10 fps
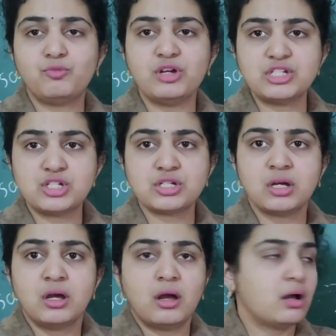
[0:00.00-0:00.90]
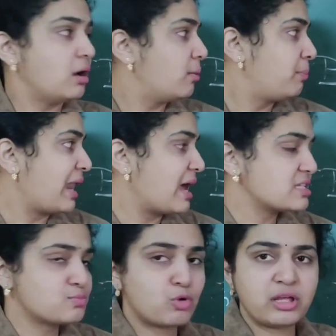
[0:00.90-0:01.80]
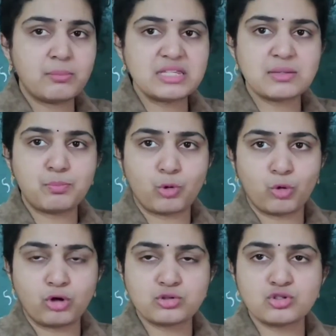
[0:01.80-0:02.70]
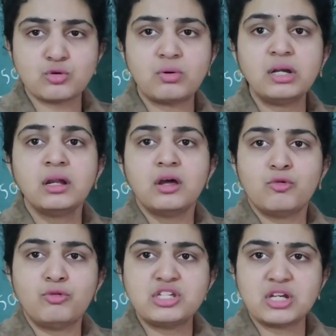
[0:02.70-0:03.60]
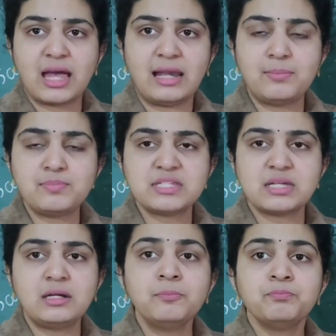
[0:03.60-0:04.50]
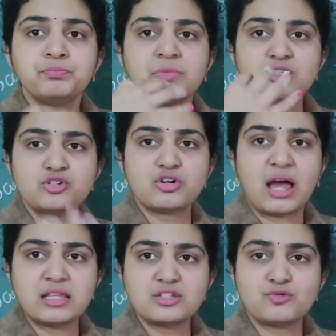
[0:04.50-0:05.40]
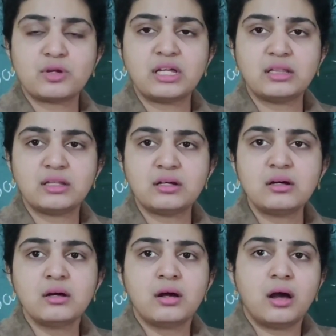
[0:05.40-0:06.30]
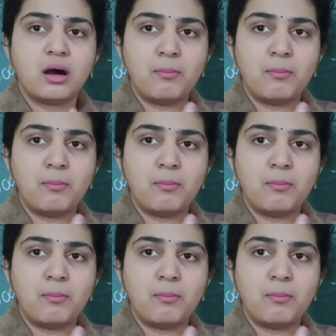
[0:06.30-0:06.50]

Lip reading: which Plasmodium is a protozoan which helps in transferring the